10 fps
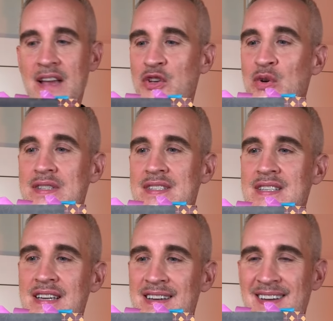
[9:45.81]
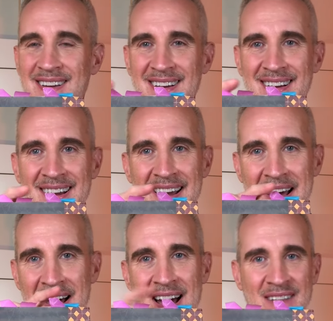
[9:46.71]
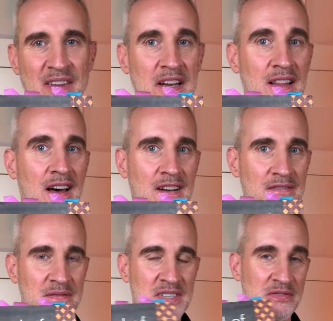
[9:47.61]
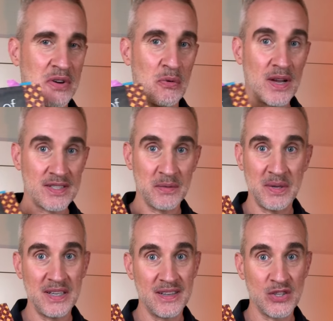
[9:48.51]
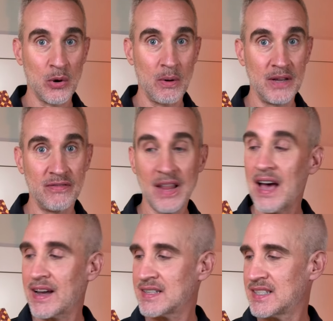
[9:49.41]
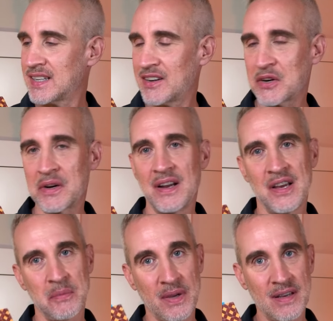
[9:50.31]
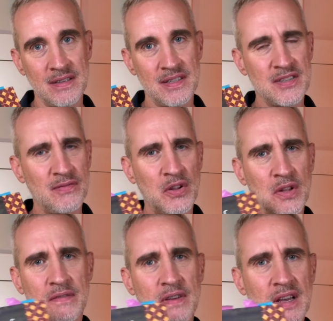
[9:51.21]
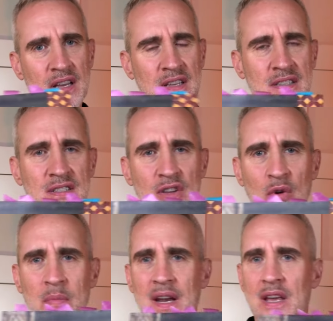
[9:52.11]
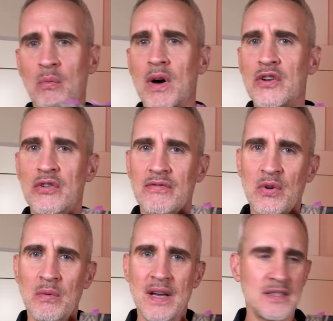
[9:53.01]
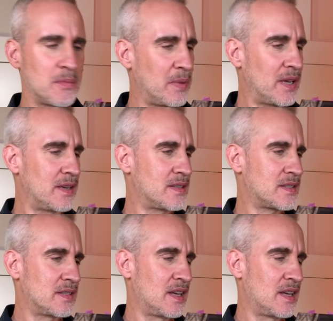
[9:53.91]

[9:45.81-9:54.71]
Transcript: And you can see got a lot of different recipes already flagged in here, because it's full of so many wonderful recipes.